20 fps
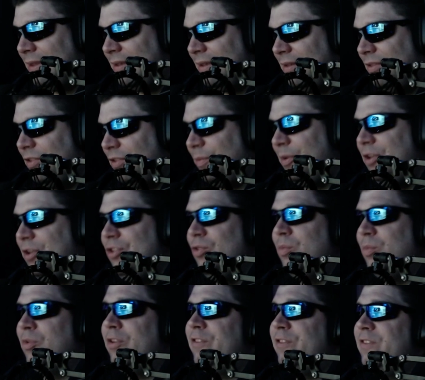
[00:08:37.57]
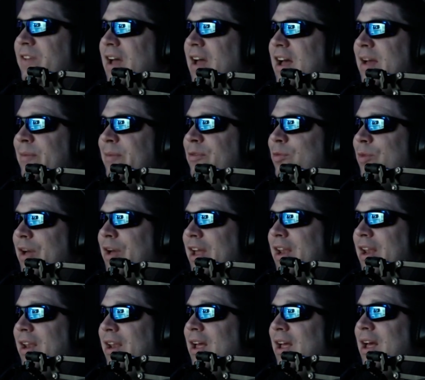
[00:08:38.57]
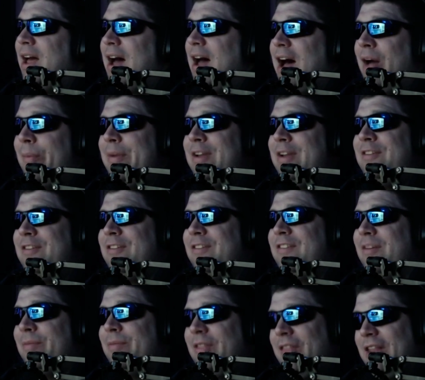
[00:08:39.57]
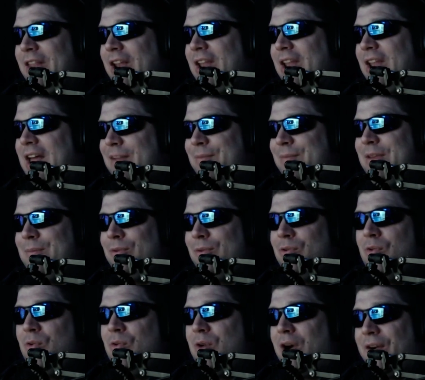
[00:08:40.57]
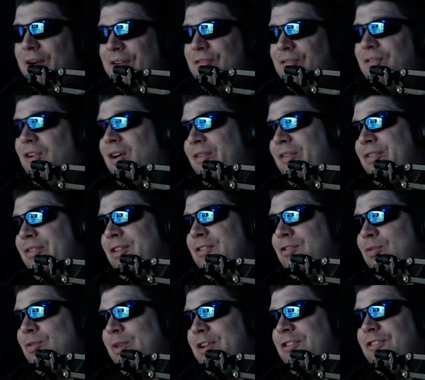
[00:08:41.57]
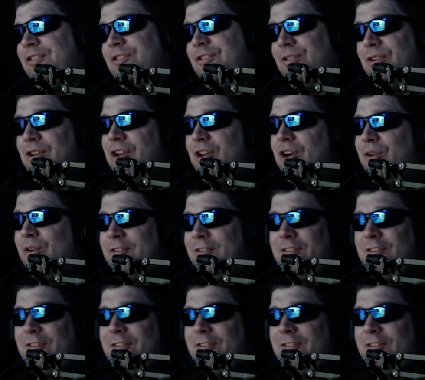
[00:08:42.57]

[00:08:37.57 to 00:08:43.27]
There have been numerous times when I'll mention something that a lot of people who are involved in Twitch should know,